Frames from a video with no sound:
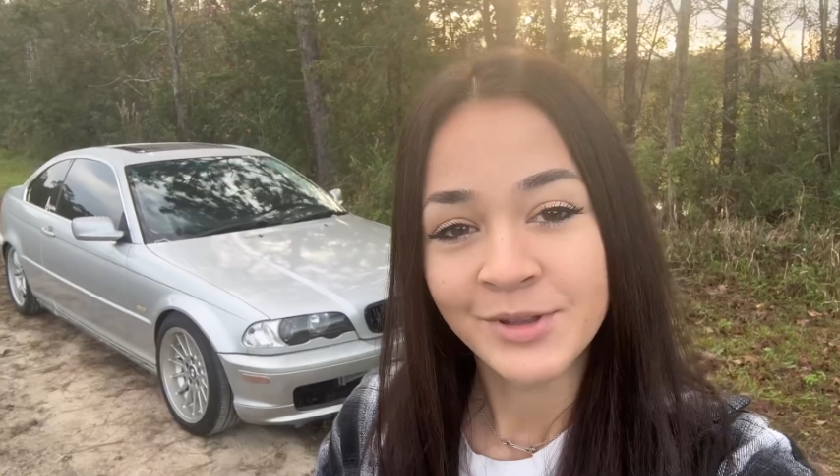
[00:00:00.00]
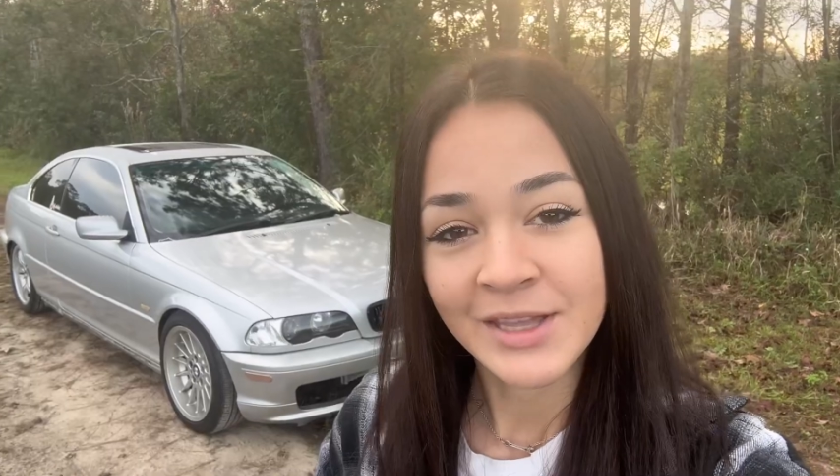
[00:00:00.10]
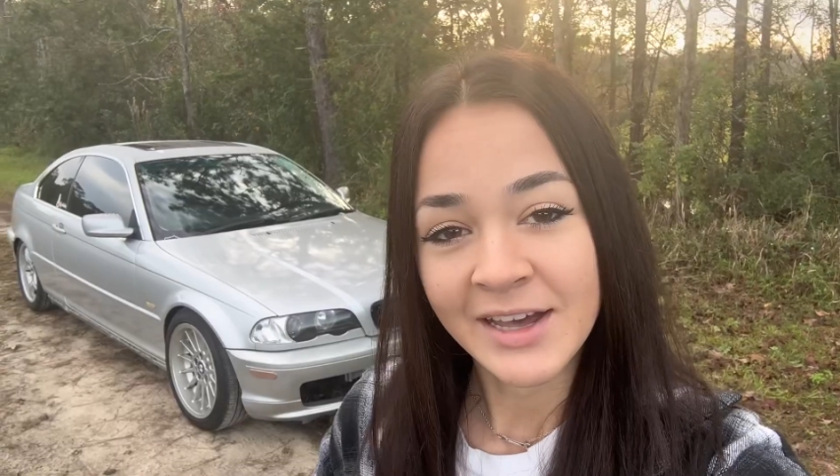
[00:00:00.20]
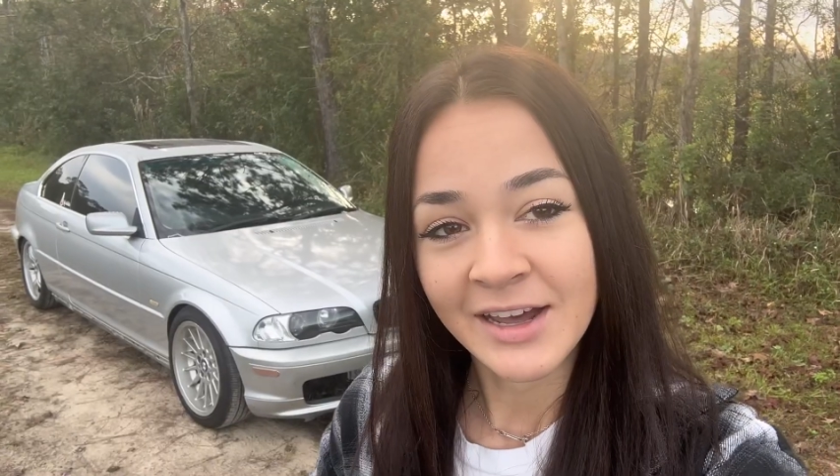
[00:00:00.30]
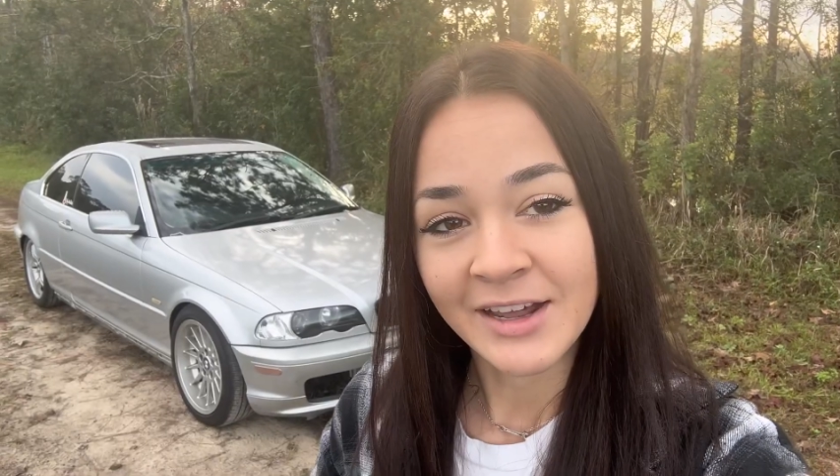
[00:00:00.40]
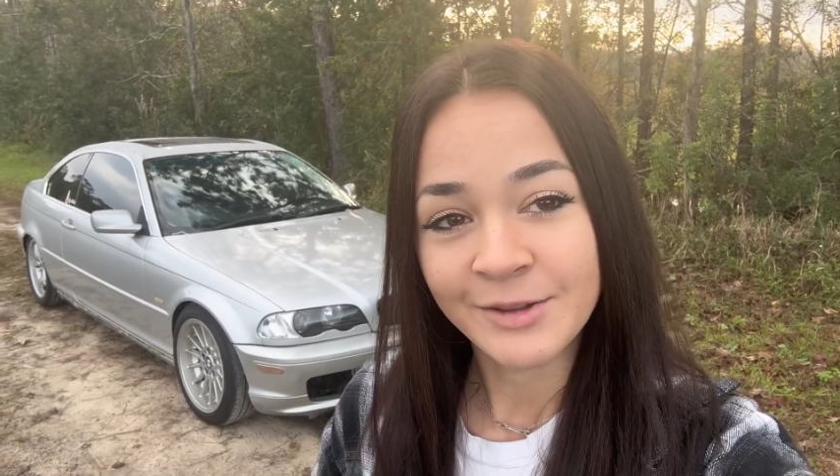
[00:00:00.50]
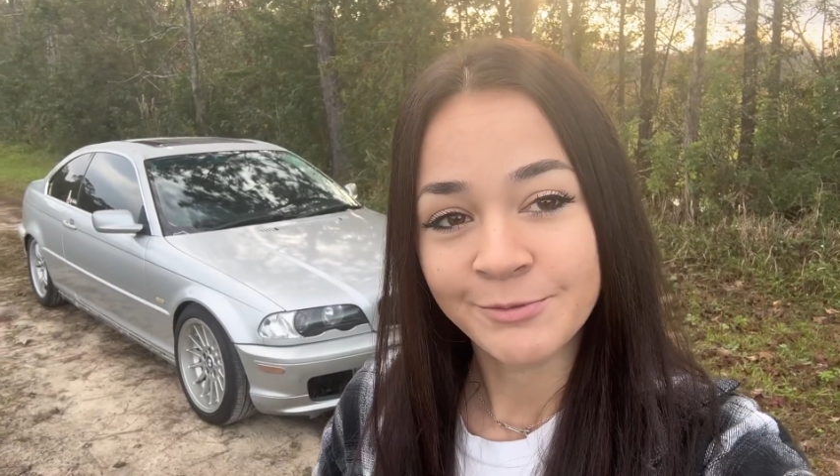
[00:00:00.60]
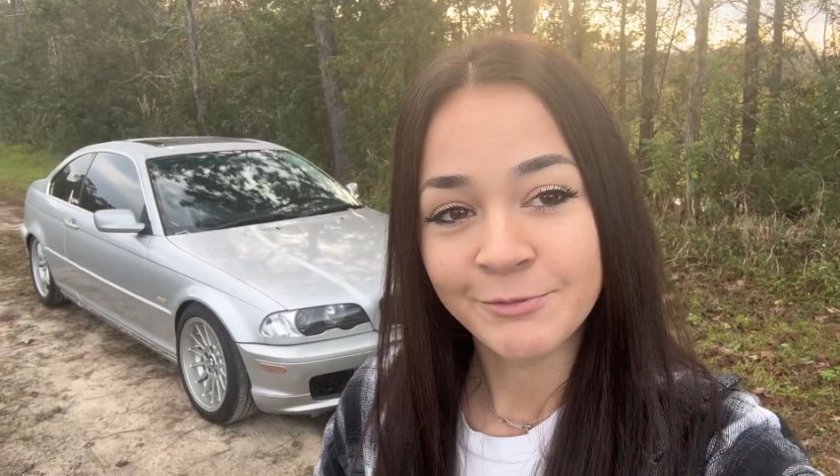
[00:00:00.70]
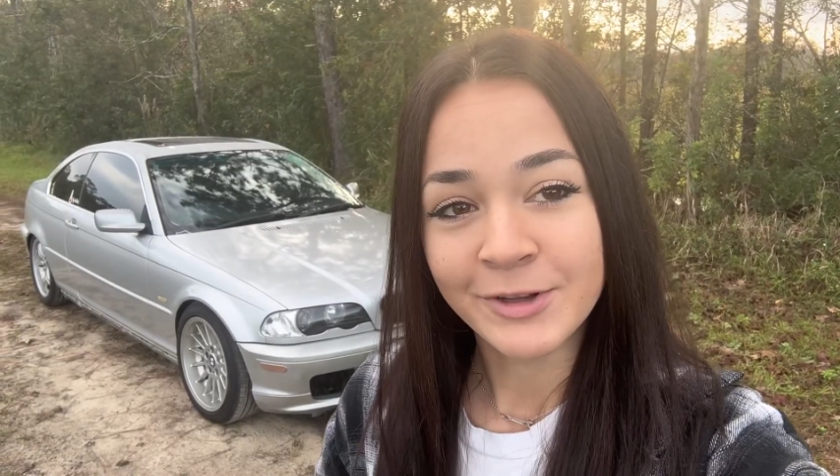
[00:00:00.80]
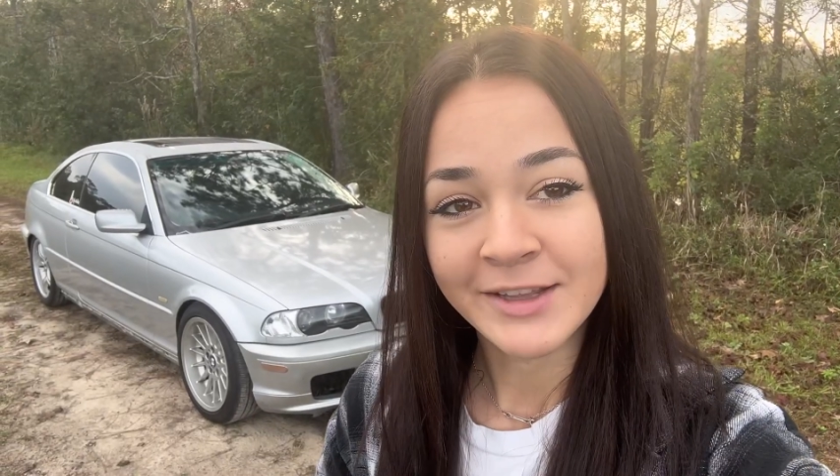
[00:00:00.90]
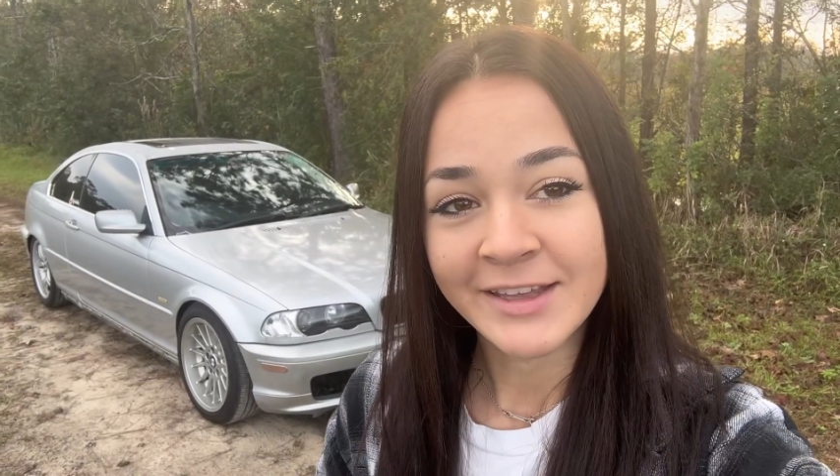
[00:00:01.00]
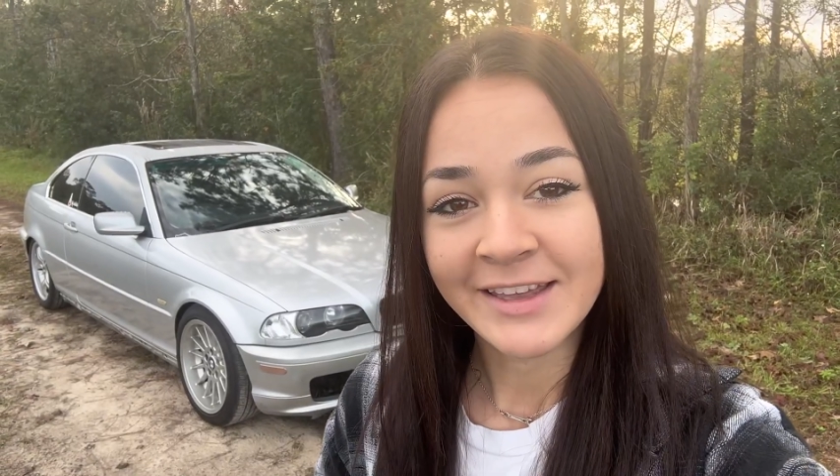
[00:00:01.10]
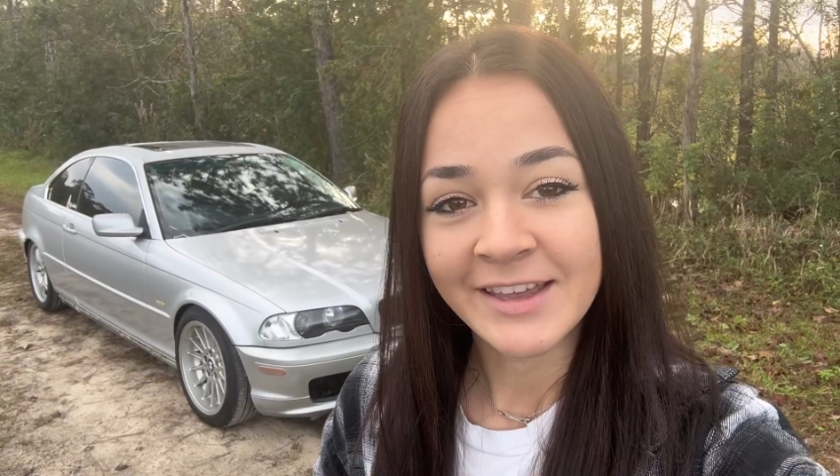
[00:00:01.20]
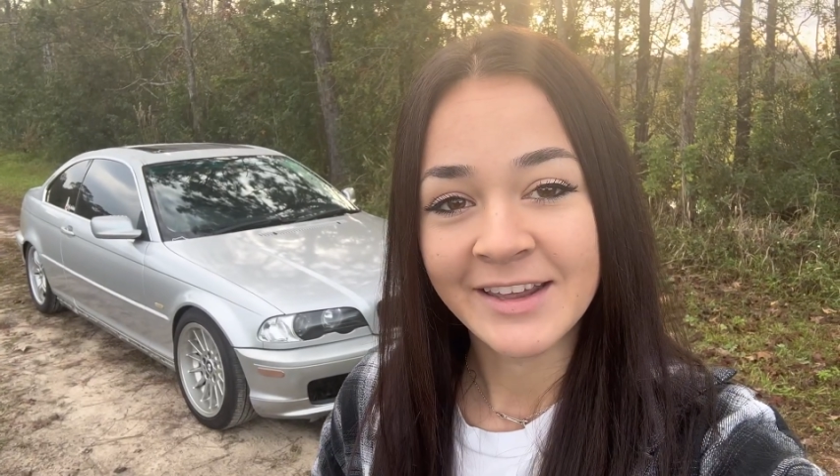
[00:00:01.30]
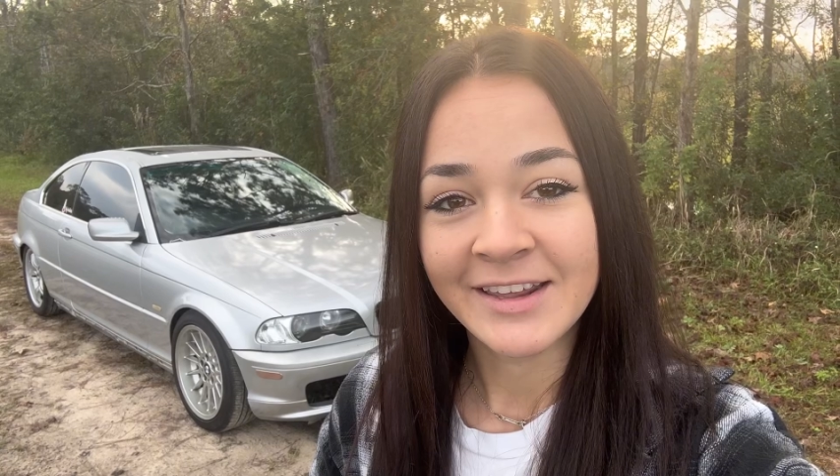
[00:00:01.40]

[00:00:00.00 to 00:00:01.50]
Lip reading: yeah, I'm really